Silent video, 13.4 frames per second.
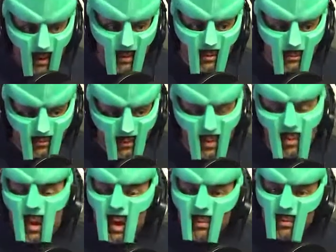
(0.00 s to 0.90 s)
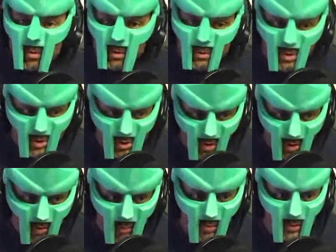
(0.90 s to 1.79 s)
the flow I'm going to
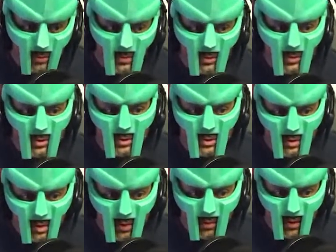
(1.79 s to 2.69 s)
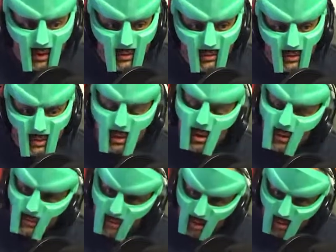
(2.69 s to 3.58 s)
show uses the security incident
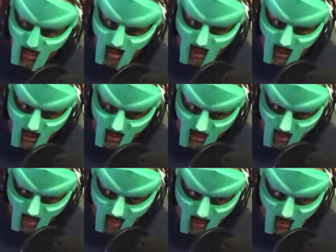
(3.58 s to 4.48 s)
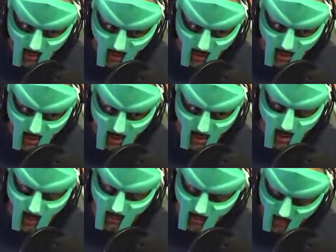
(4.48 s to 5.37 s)
of the compromised Chrome extensions
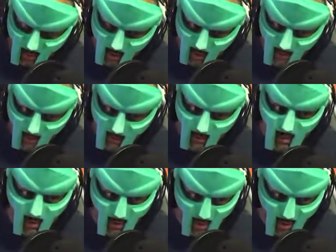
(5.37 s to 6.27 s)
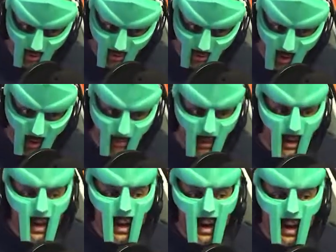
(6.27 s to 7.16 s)
that from 2017 I just described
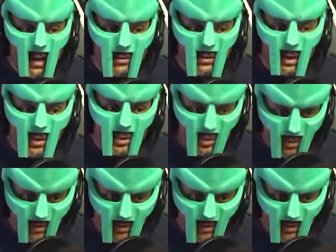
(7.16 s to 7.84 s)
as a use